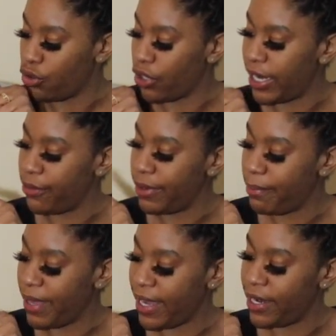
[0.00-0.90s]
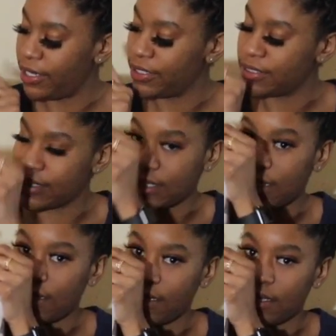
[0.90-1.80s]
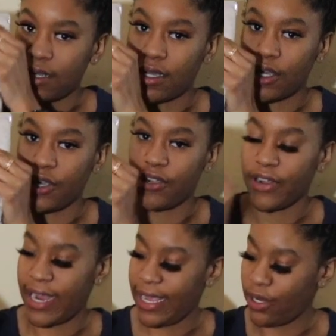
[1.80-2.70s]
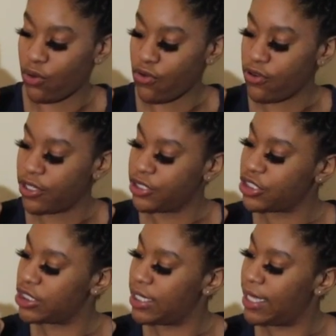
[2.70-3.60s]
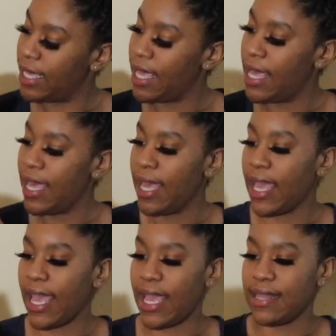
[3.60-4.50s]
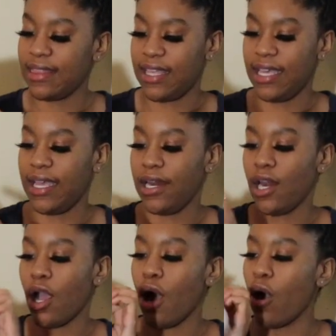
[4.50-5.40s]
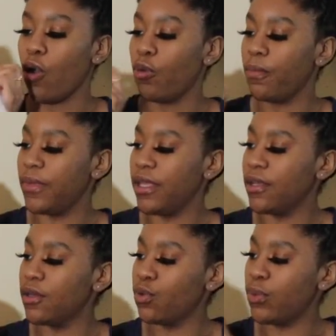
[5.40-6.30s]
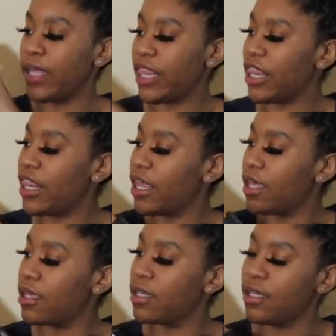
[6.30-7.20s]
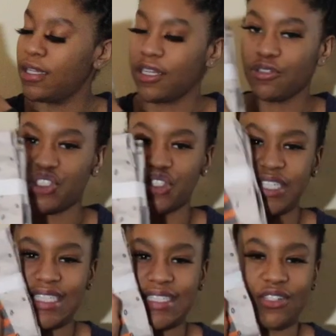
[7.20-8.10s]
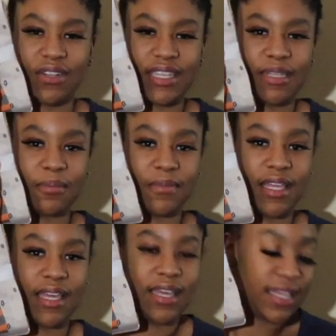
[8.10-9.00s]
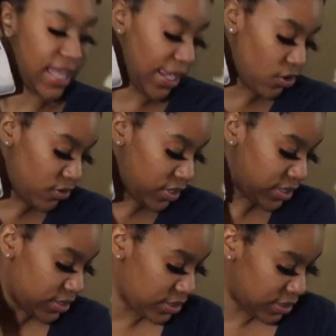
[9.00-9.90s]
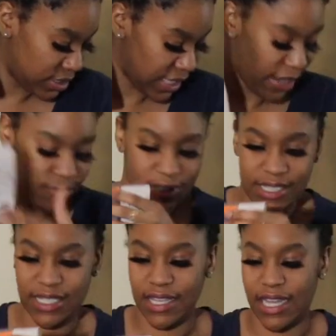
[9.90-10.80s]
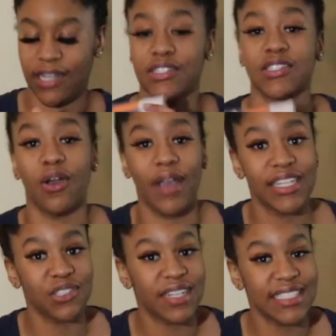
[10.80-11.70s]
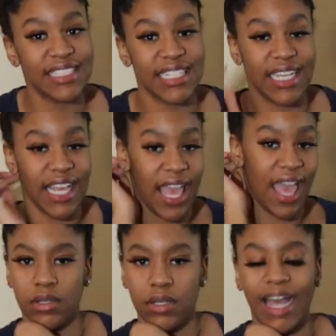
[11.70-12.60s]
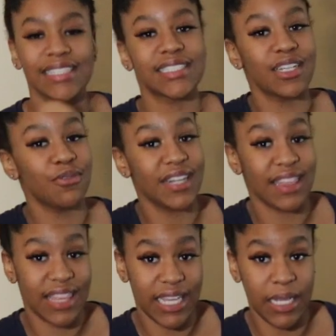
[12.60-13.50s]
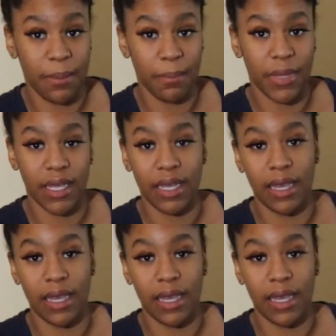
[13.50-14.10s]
Gray with bears, gray and orange, and then oatmeal with little trees on them, like on that onesie there. So as you can see, I stuck with a theme.